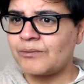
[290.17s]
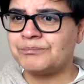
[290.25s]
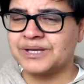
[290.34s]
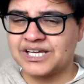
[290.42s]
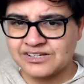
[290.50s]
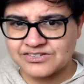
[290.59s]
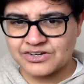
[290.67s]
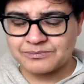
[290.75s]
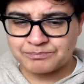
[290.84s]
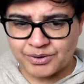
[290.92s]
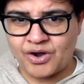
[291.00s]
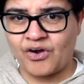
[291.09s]
Because
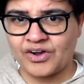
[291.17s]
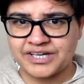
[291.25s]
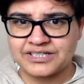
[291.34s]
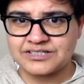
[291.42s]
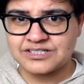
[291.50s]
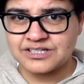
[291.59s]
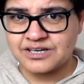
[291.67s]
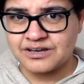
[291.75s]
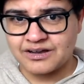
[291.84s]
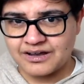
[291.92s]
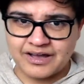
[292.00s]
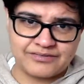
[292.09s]
I'm behind
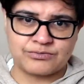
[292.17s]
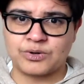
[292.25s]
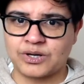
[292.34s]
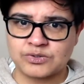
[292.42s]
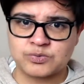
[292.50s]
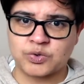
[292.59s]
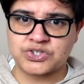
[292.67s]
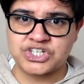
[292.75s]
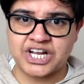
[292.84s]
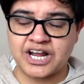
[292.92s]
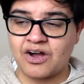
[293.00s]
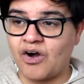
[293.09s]
everyone else
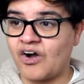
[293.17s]
watching,